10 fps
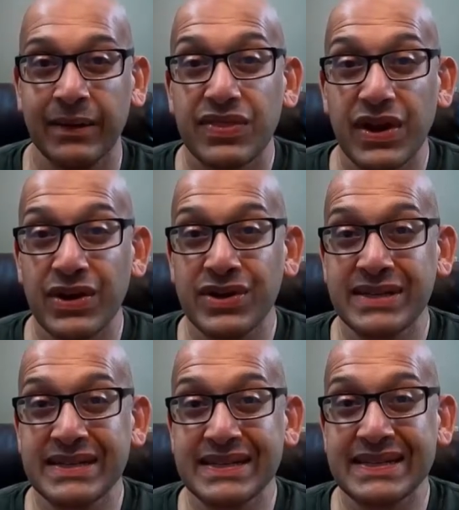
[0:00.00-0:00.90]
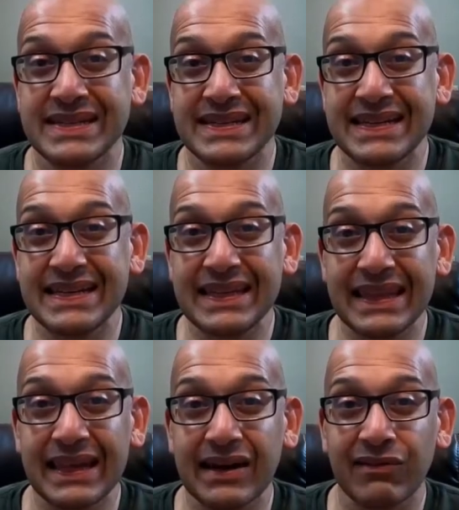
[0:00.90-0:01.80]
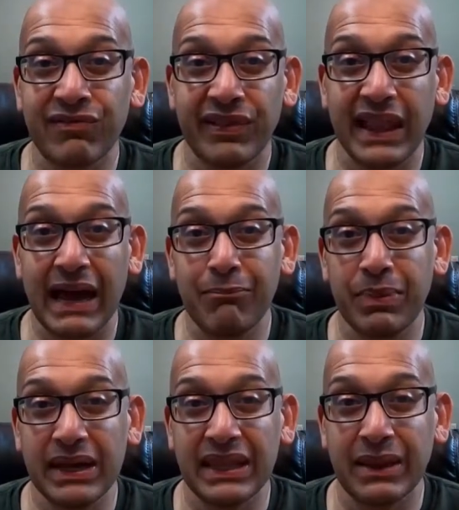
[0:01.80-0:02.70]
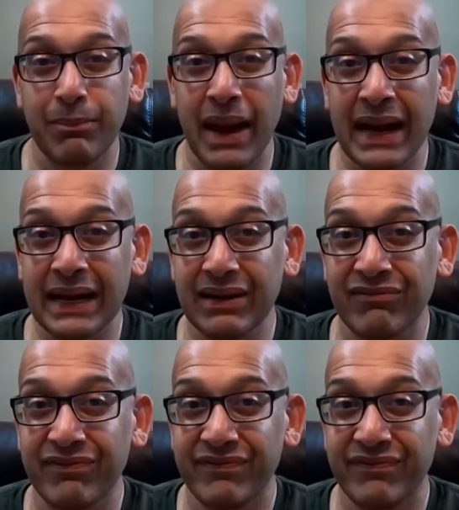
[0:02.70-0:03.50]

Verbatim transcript: There's this neat little flap in the back of